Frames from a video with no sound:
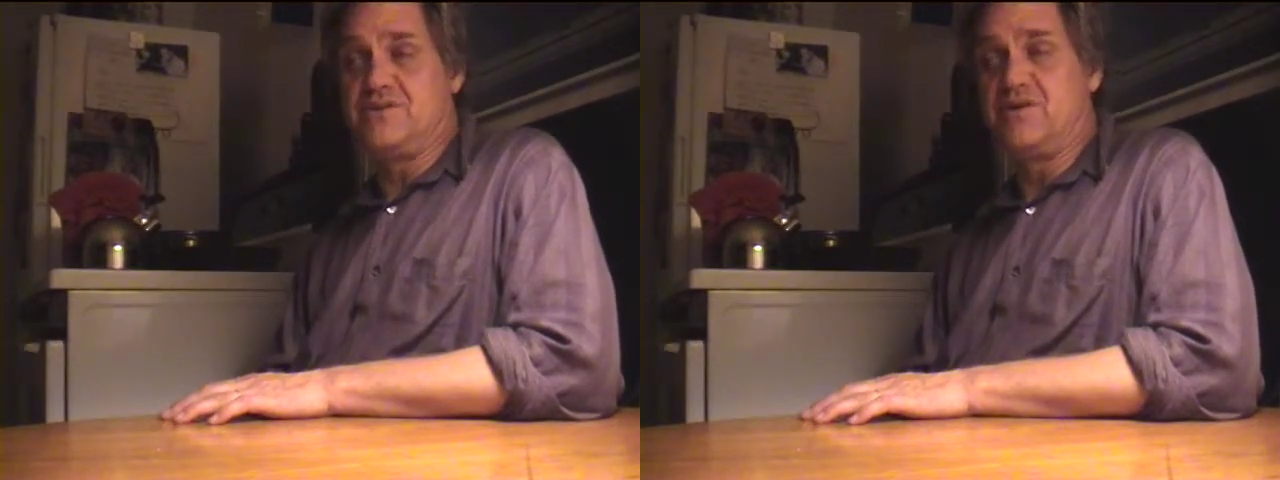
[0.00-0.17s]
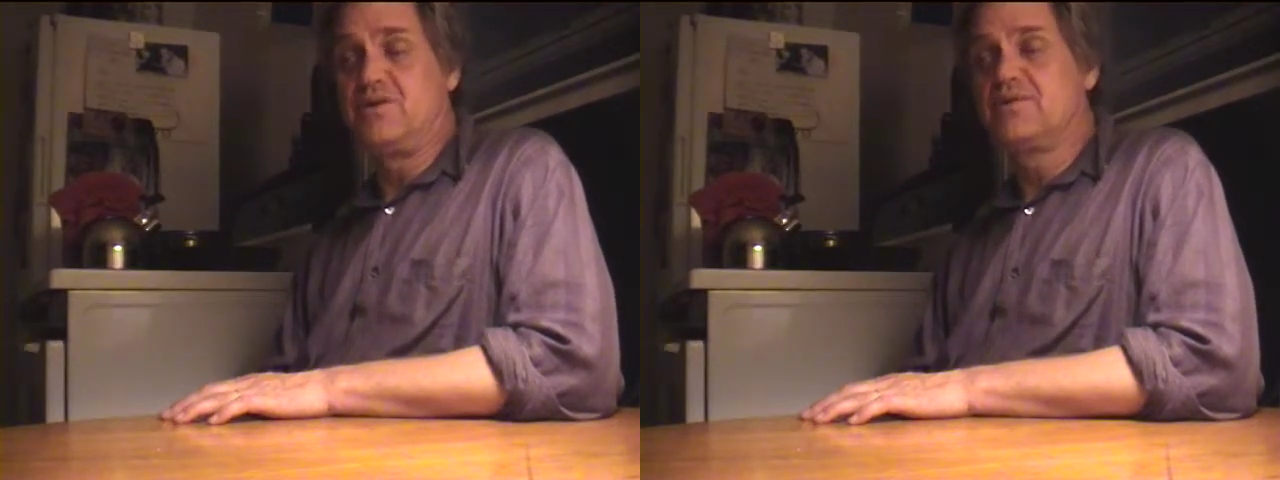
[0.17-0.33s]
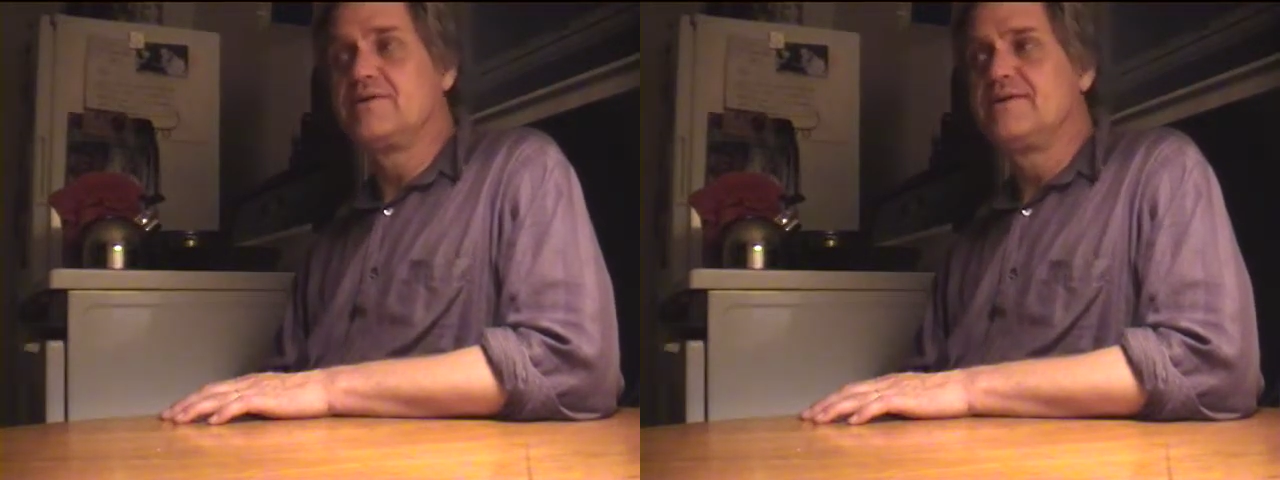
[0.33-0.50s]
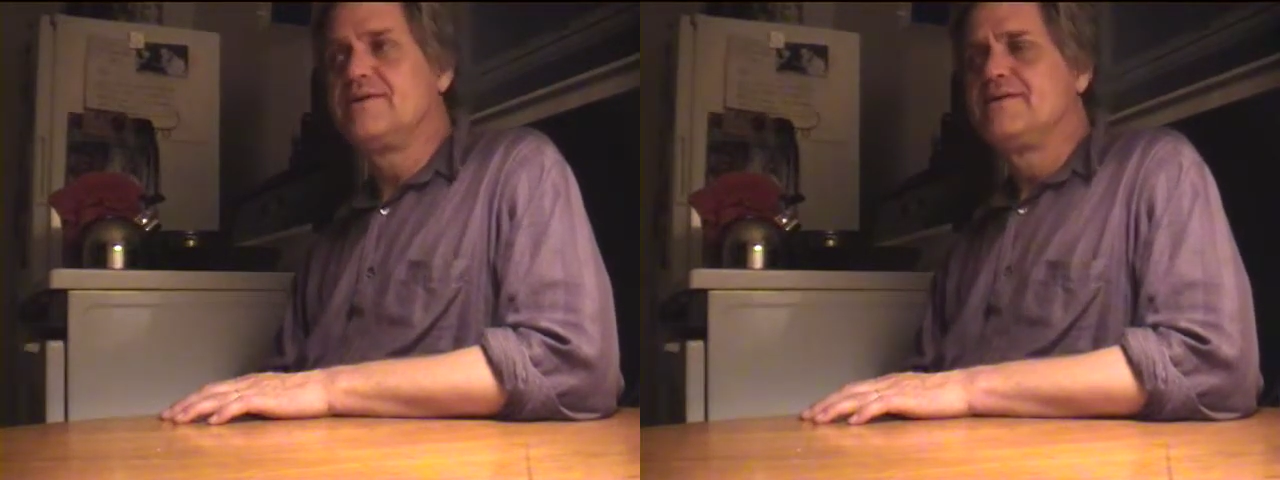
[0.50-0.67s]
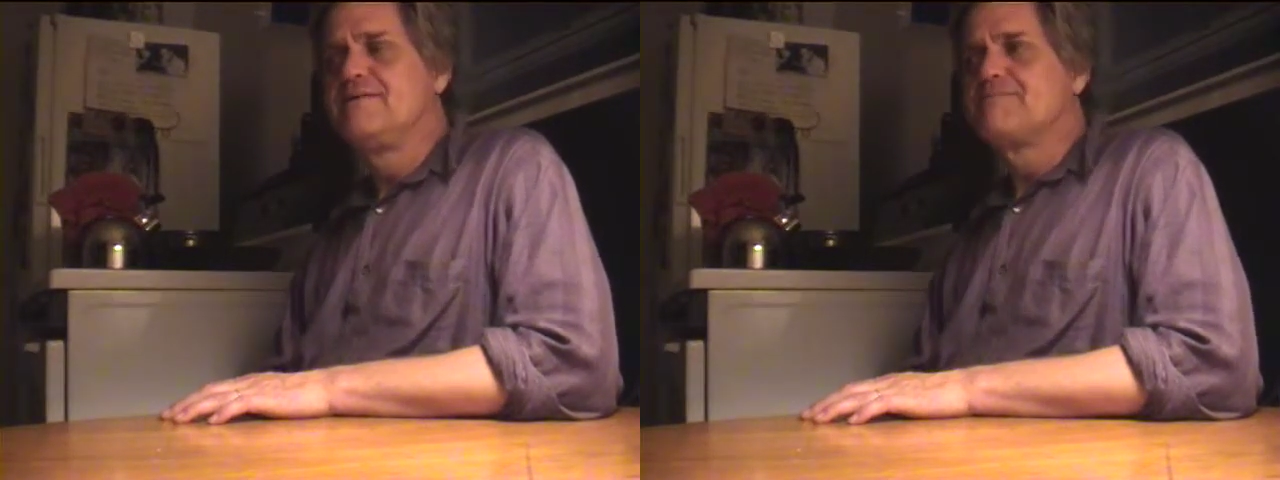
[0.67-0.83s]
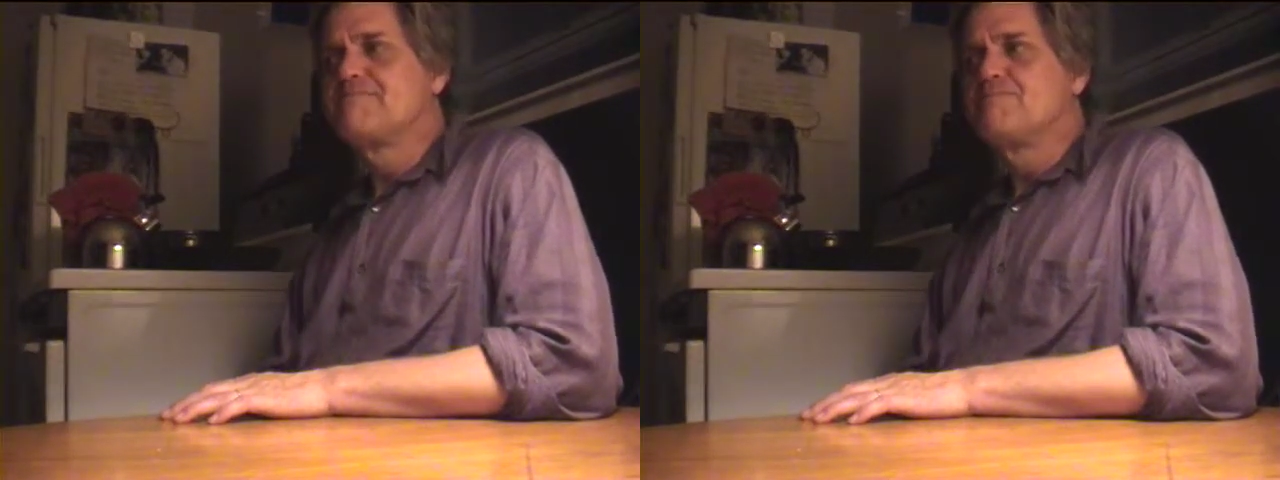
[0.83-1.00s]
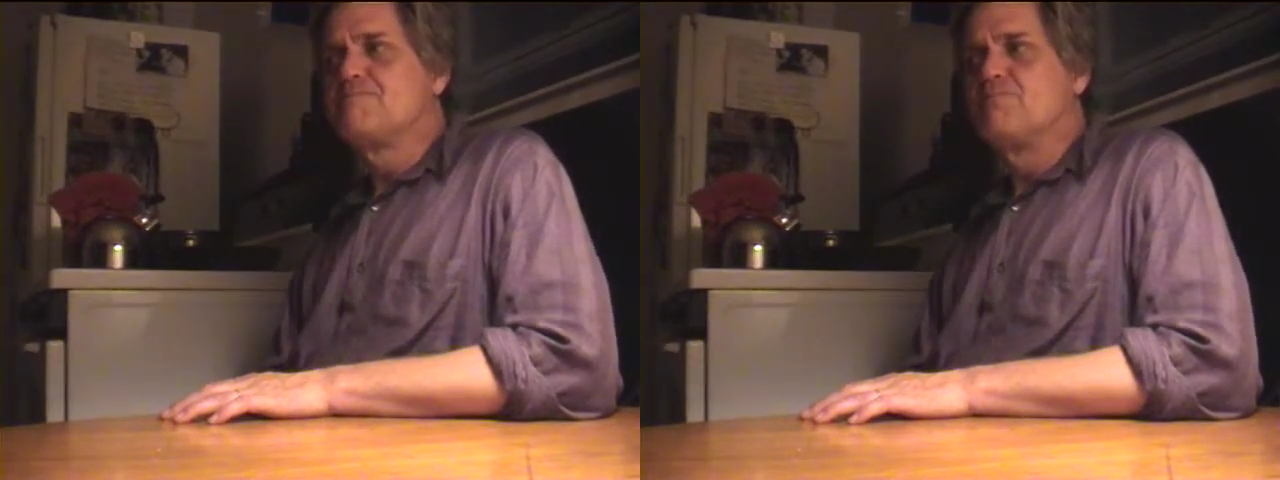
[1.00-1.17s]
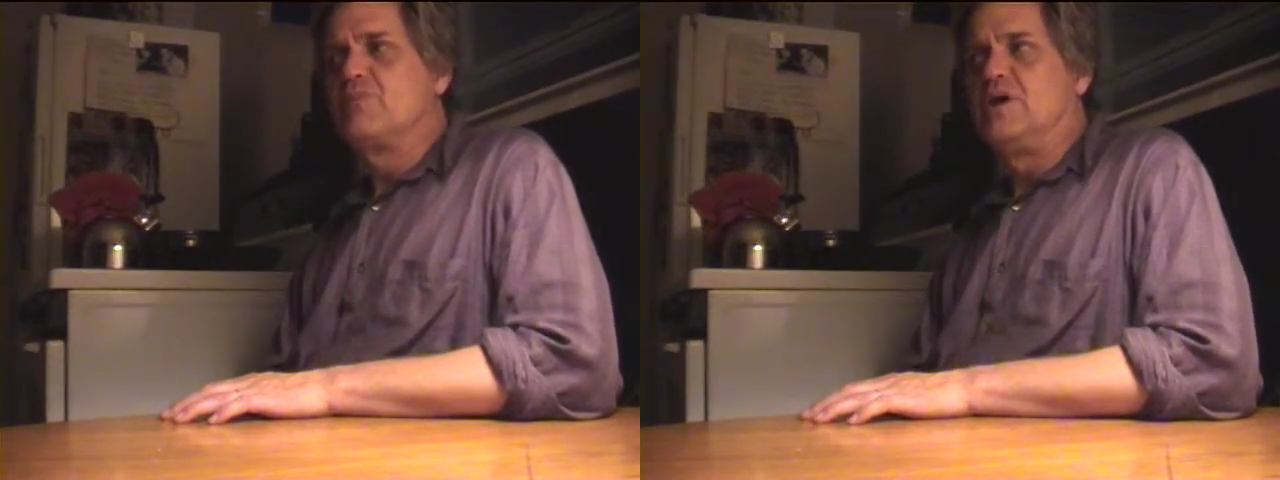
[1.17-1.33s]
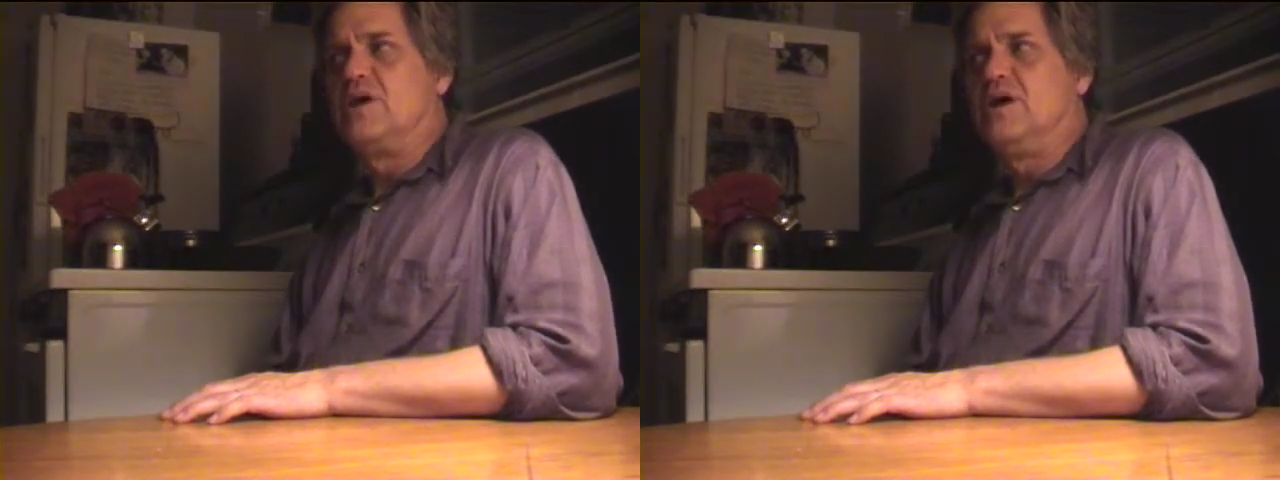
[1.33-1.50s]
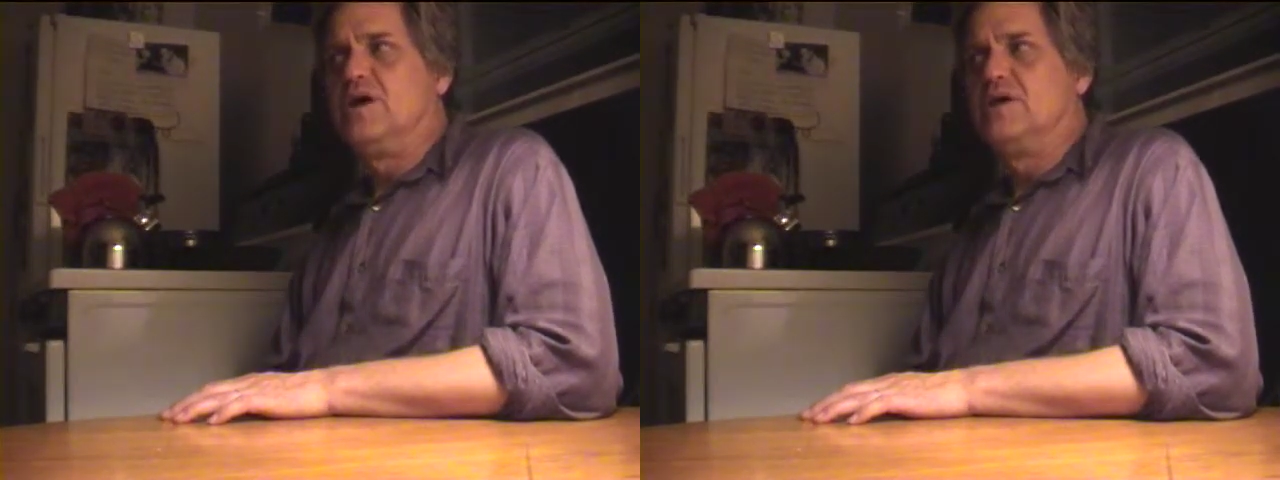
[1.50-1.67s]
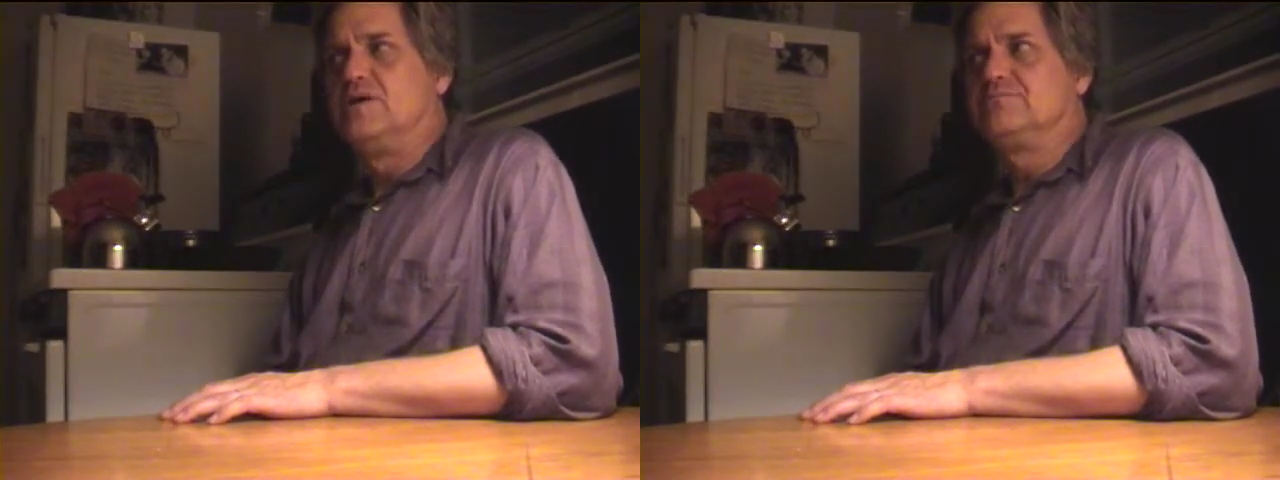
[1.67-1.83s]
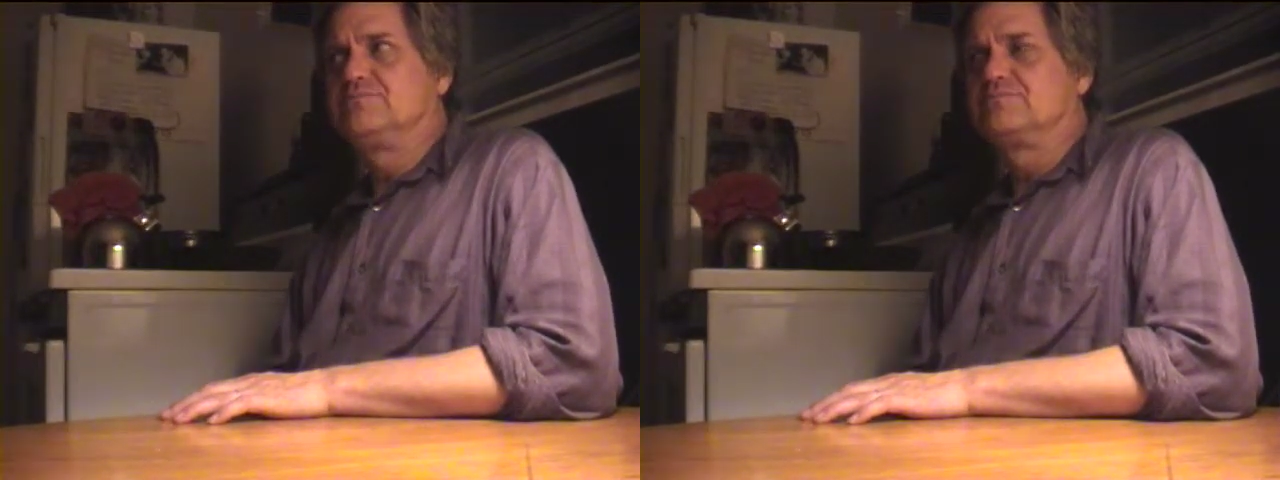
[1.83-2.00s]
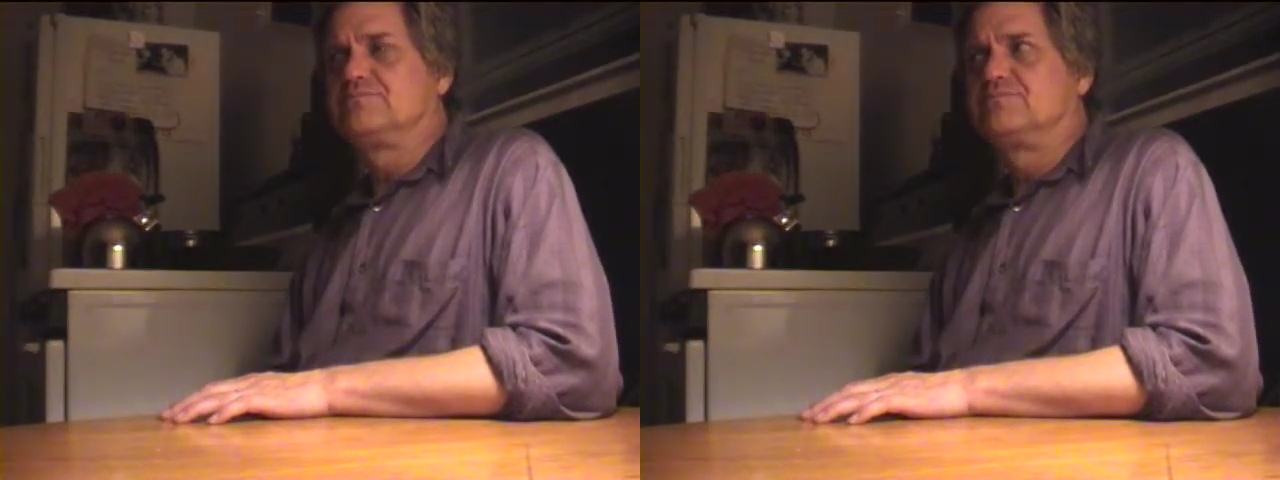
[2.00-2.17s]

deal. And